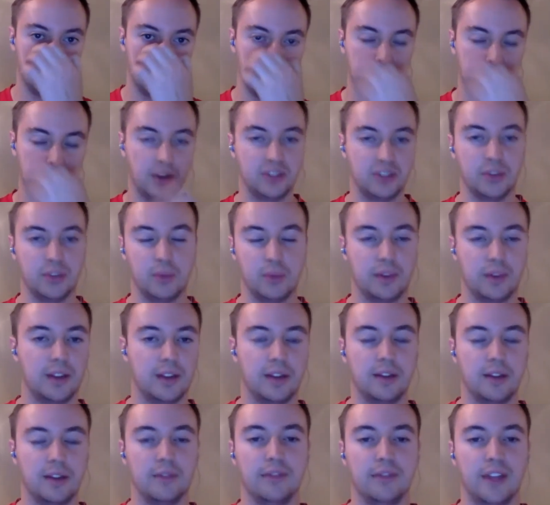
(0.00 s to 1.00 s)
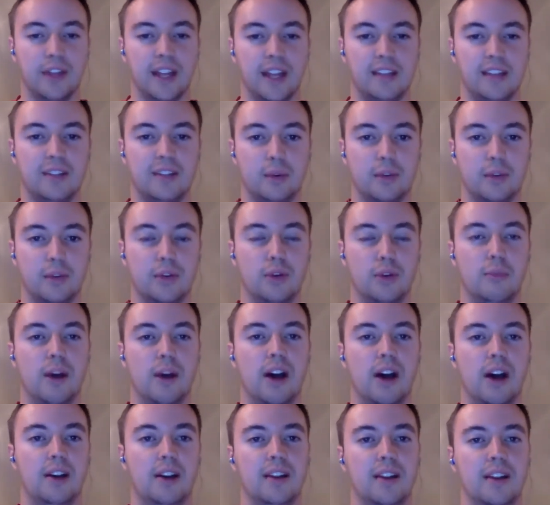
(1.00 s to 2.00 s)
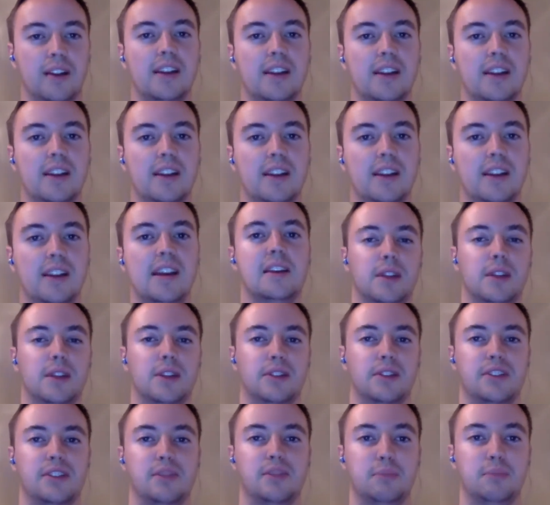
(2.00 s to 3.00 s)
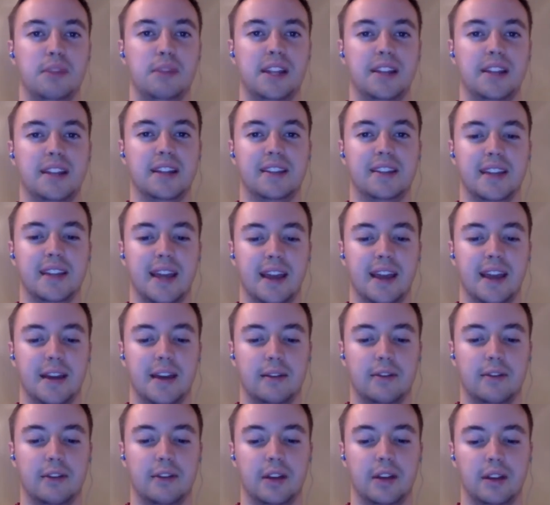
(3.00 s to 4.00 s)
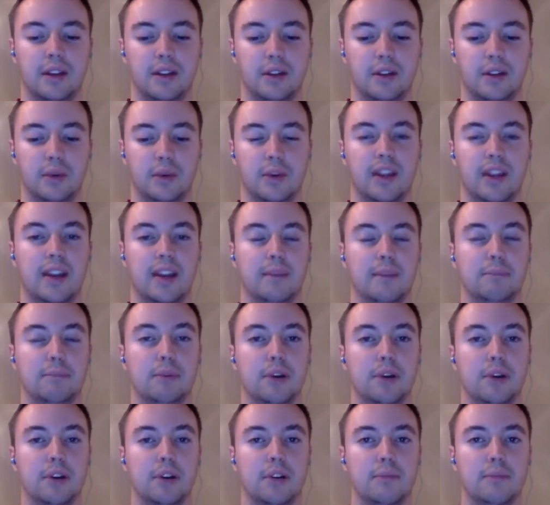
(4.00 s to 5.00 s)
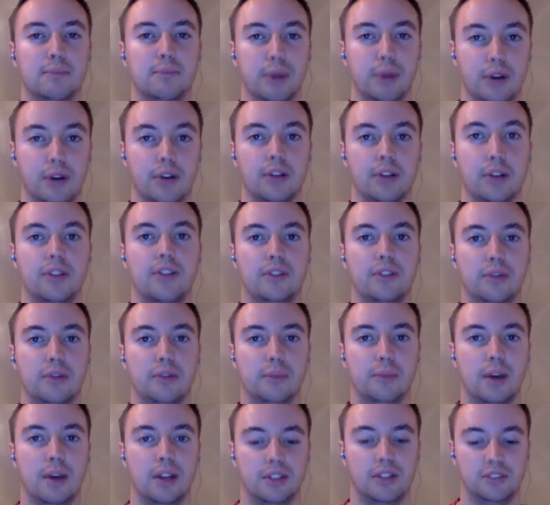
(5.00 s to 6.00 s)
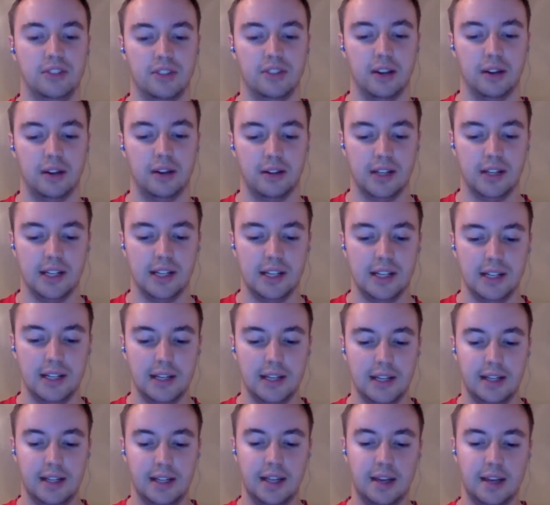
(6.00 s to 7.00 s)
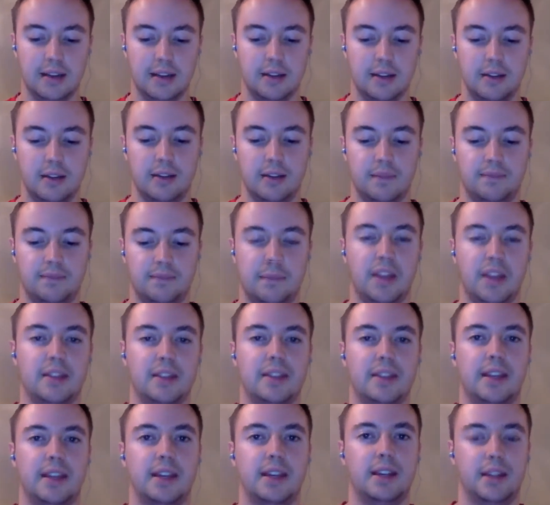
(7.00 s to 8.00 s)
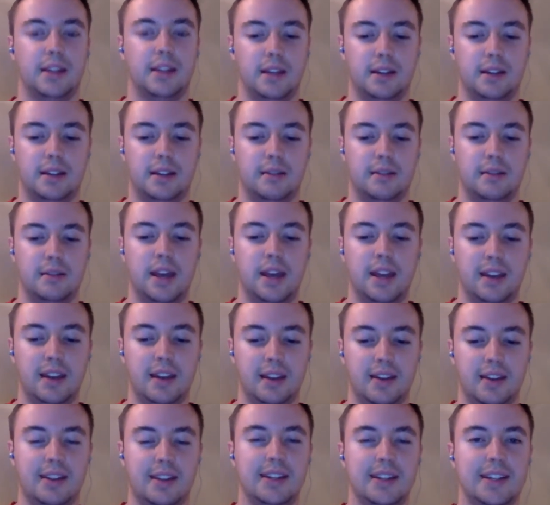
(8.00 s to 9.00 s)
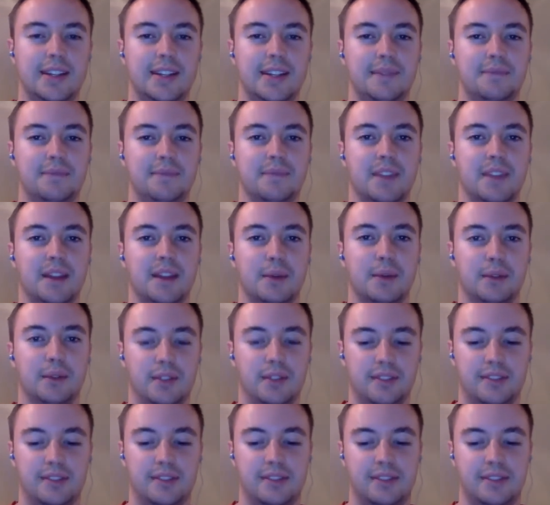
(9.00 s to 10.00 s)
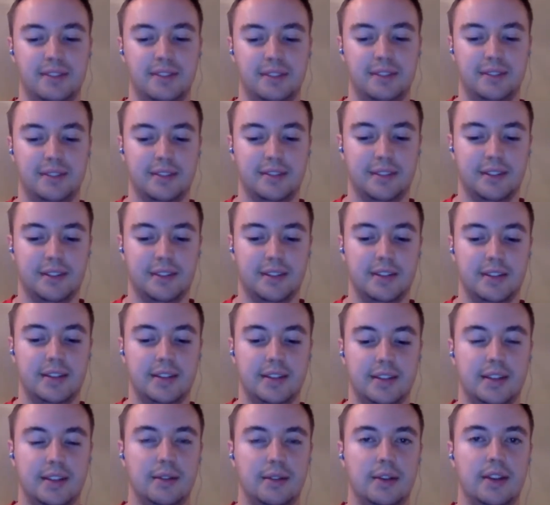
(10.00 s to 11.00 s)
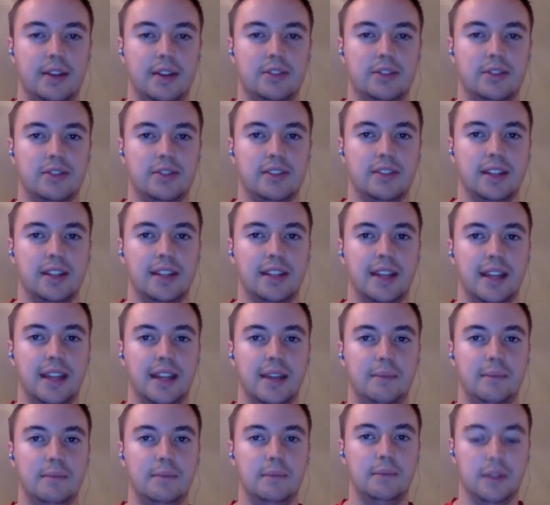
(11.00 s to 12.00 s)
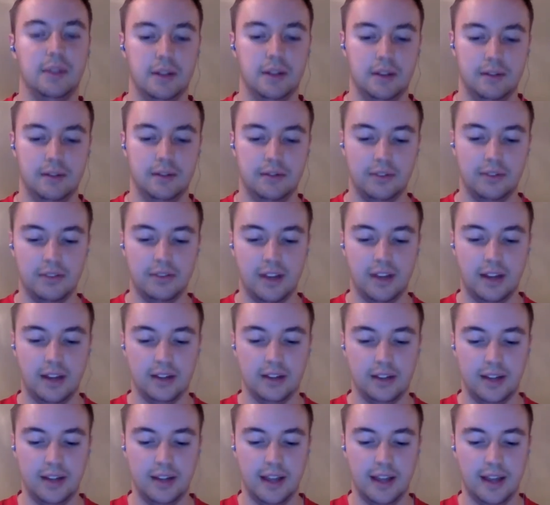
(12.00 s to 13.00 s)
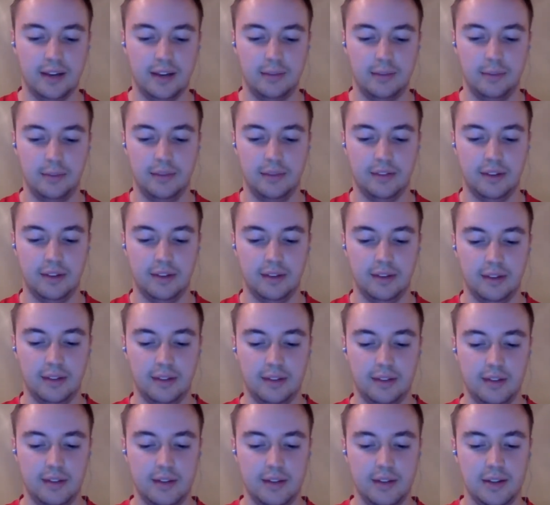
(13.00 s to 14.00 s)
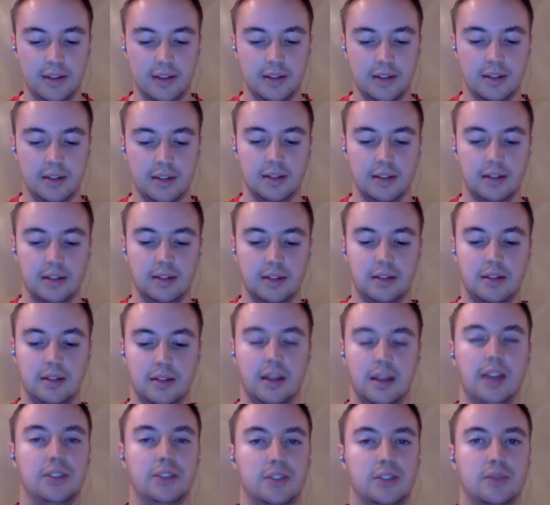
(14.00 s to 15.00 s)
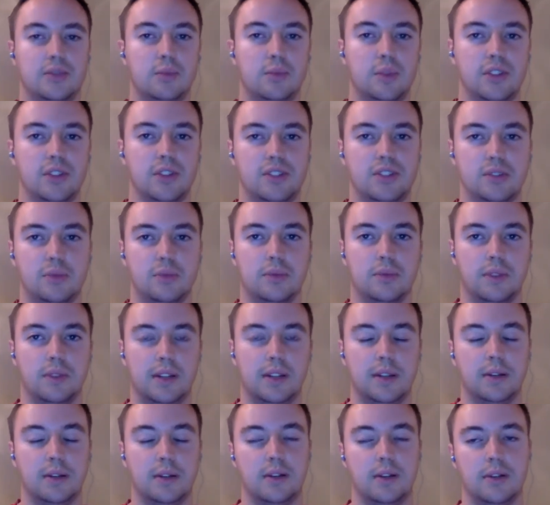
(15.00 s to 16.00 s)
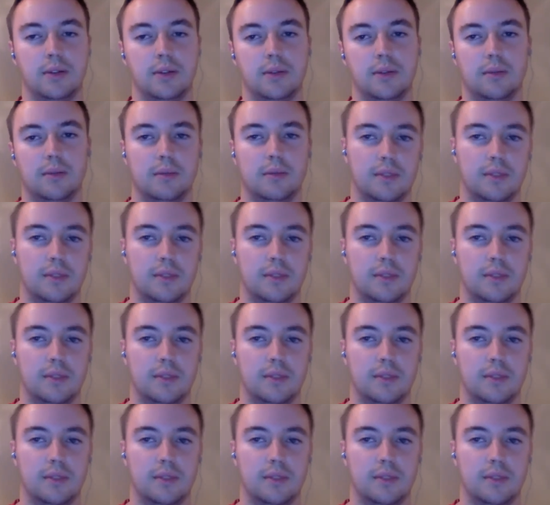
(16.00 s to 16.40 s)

especially with on the flanks there with Coman and the other speed they have, you don't get burned too much. So, yeah, I think it was, you know, an interesting game for Tyler Adams, and I just wish, you know,